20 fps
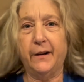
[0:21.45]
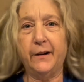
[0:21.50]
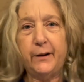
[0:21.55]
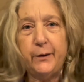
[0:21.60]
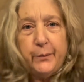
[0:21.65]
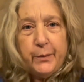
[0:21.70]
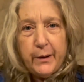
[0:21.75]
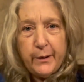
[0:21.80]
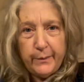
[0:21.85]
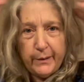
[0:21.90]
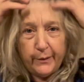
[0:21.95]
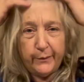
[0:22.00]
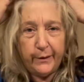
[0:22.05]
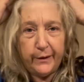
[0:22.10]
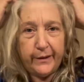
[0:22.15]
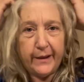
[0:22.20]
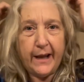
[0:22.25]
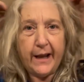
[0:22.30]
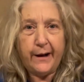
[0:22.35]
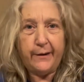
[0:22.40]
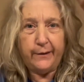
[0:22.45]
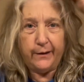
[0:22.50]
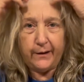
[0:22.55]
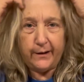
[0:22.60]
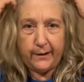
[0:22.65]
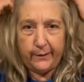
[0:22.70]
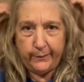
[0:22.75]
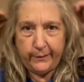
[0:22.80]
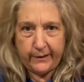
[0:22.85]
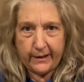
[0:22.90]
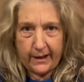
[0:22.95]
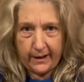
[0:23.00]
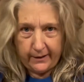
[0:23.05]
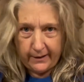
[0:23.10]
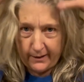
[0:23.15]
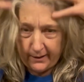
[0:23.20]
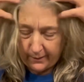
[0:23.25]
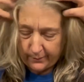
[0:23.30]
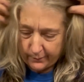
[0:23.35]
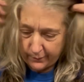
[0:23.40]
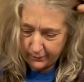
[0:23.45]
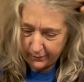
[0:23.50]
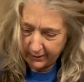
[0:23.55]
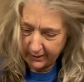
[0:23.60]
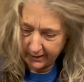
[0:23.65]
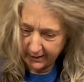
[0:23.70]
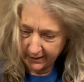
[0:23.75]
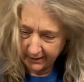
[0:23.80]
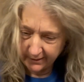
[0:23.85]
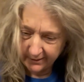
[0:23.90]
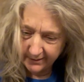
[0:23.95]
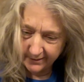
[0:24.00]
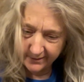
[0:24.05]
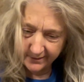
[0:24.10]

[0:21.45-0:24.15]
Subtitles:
experiment with how it comes out in the morning